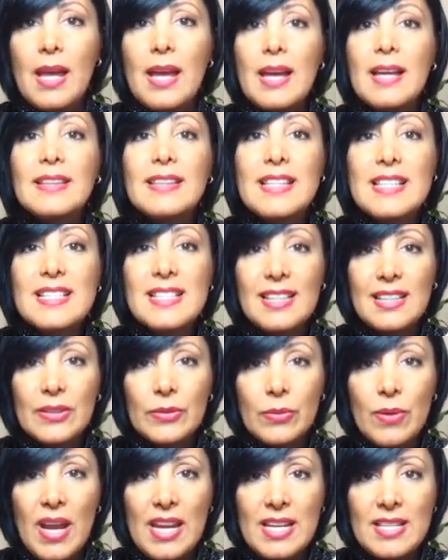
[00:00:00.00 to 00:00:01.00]
Disk
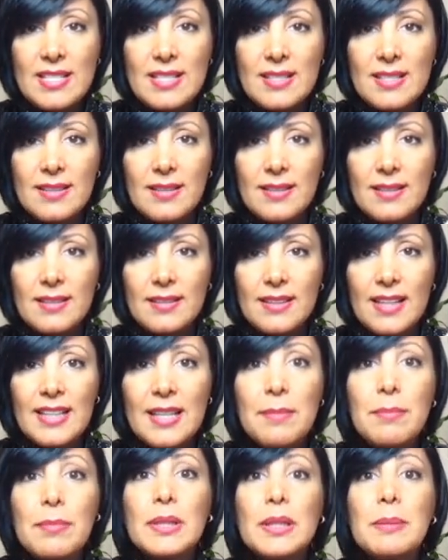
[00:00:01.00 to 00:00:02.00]
arrays that
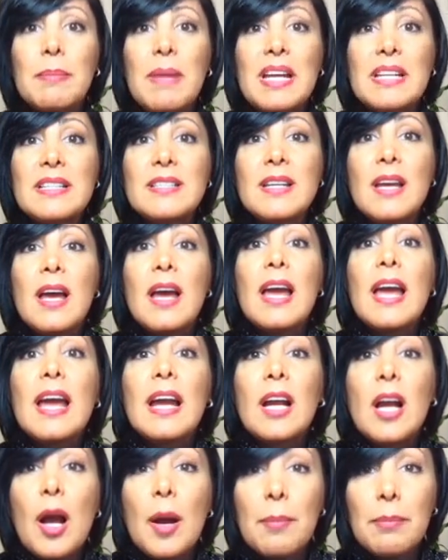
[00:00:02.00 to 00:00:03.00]
implement a
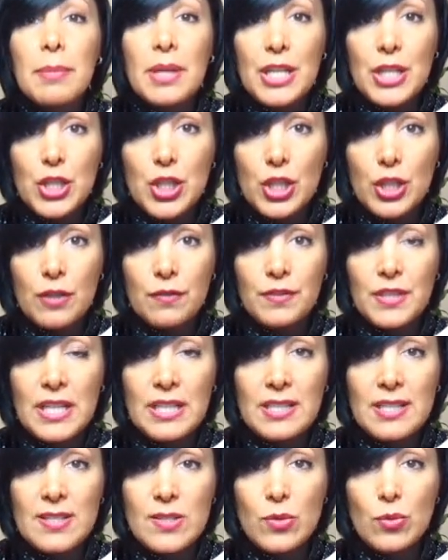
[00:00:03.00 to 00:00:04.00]
combination of
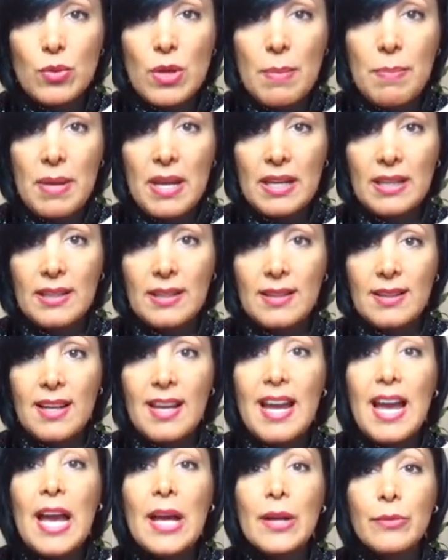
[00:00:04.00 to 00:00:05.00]
data stripping
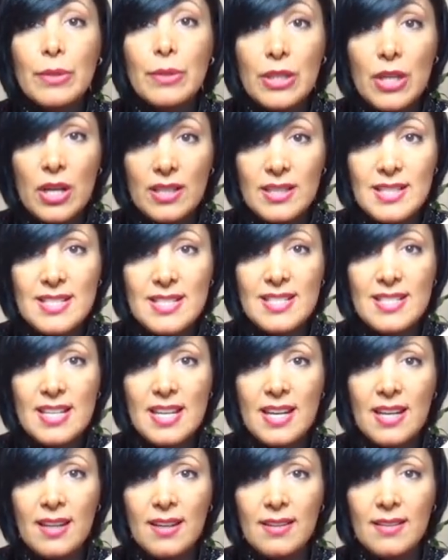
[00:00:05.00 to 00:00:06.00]
and
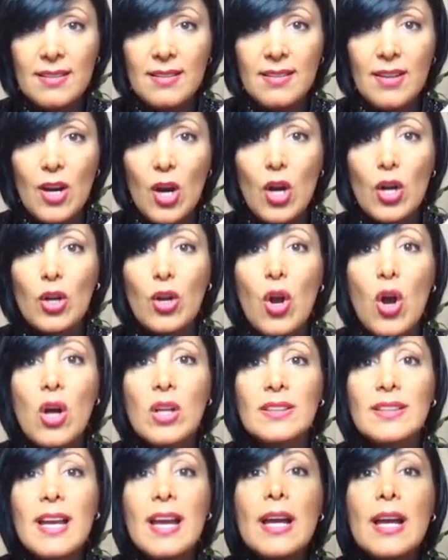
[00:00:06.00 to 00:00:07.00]
redundancy are
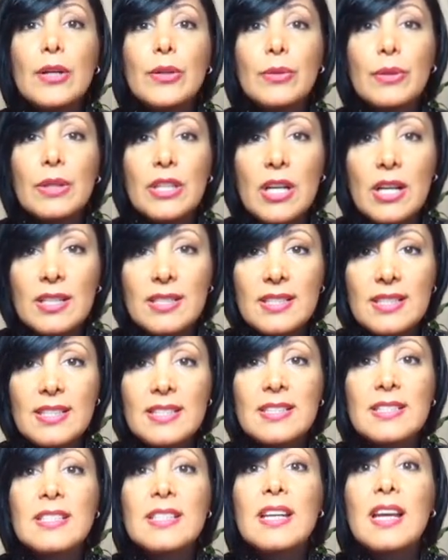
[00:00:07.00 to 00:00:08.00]
called
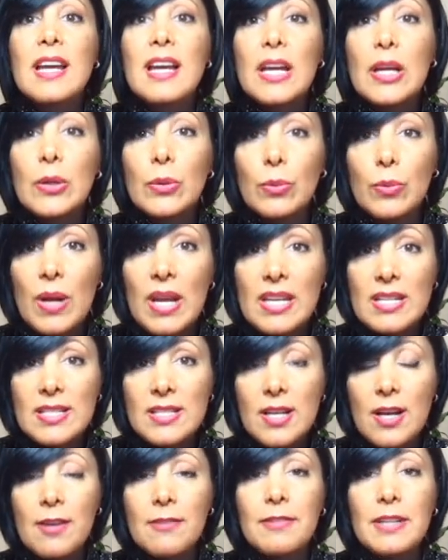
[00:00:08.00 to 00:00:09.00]
redundant arrays
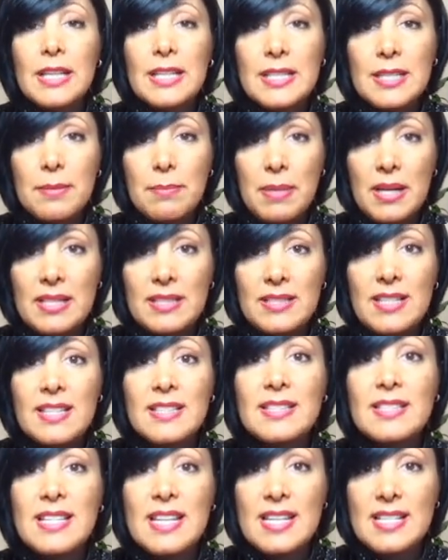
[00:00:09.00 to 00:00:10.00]
of independent
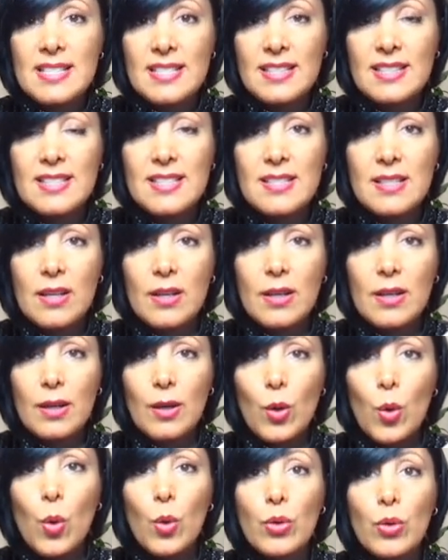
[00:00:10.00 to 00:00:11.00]
disks,
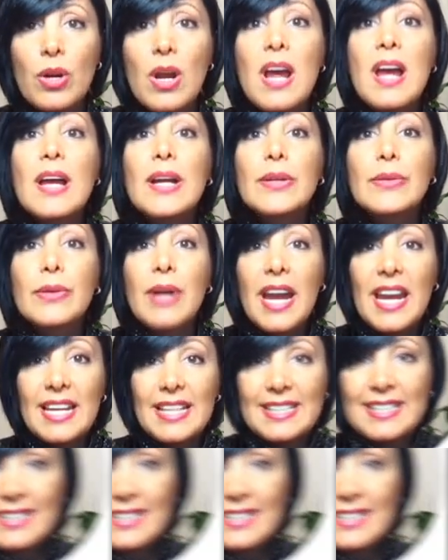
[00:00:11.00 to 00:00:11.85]
or RAID.